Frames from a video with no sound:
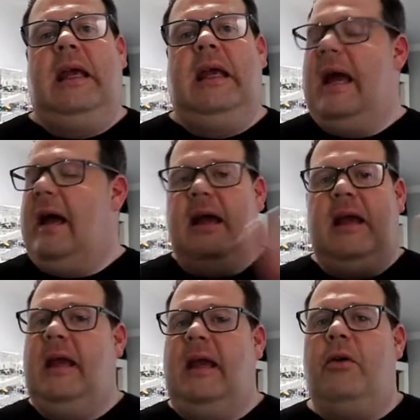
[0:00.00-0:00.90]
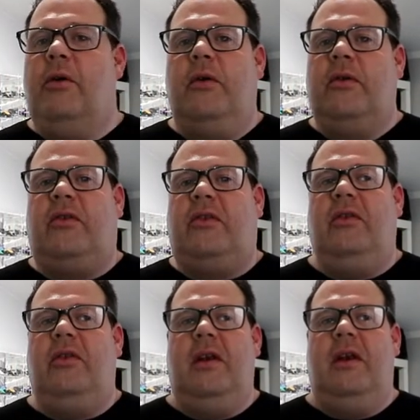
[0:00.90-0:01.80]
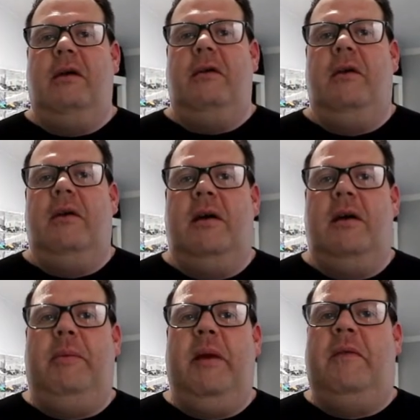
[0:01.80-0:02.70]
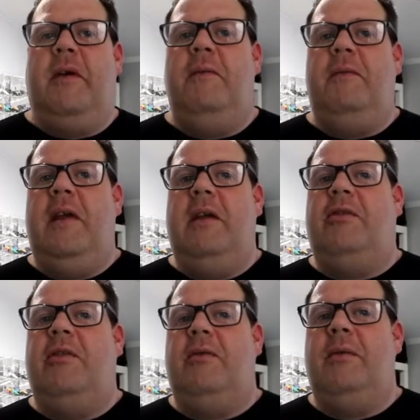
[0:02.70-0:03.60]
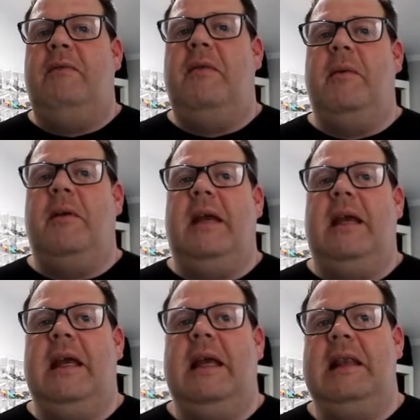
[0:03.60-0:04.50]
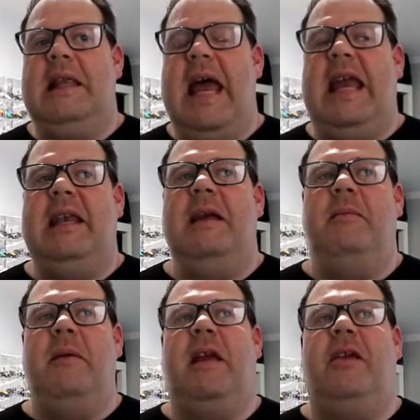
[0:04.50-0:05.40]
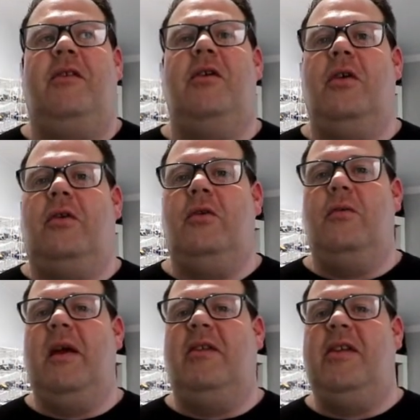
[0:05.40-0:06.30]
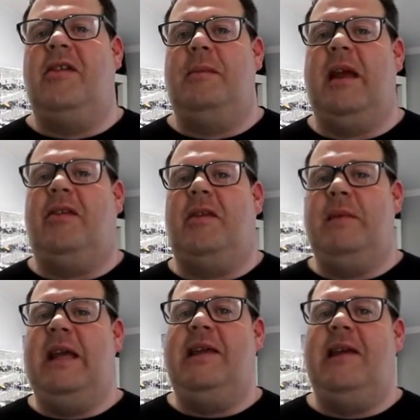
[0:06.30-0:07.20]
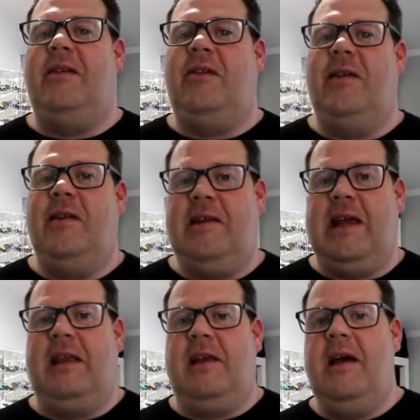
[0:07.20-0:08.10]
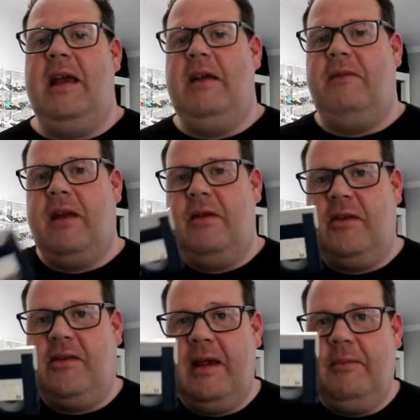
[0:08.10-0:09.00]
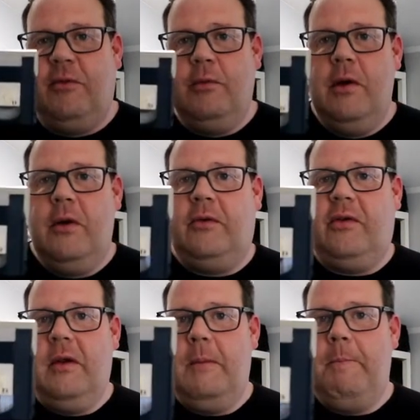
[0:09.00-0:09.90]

yeah, it caused, you know, a bit of a confusion to everybody then, because you couldn't always intermix the medias together, even though the tapes all looked